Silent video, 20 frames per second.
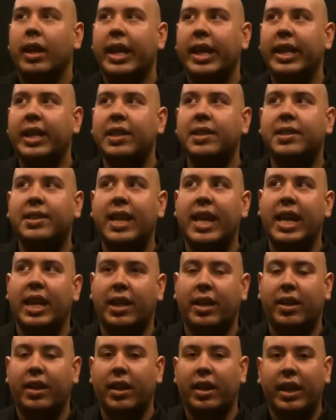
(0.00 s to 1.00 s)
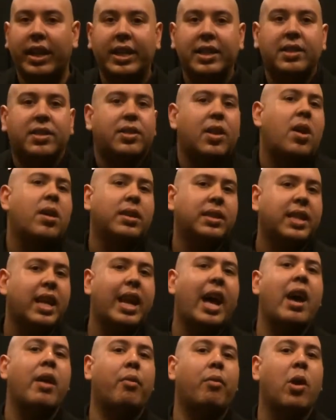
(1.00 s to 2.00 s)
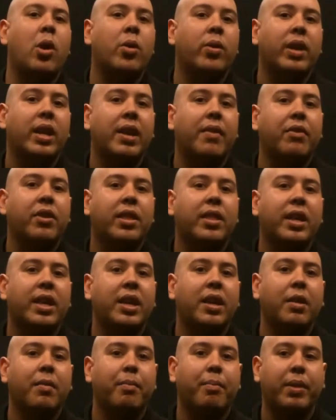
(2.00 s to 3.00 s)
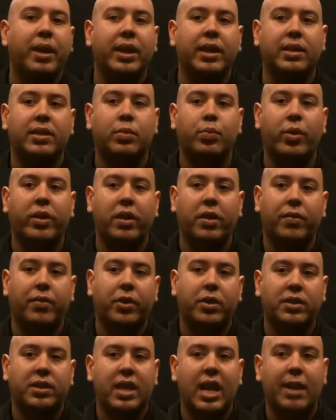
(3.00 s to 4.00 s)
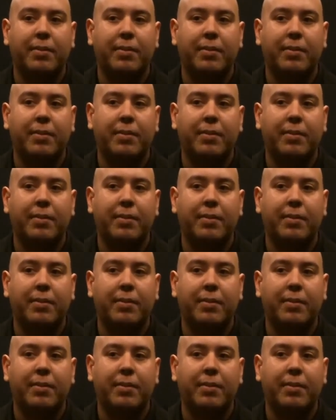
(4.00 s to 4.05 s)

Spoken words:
it is songs that I wrote and everything, but it's one of the first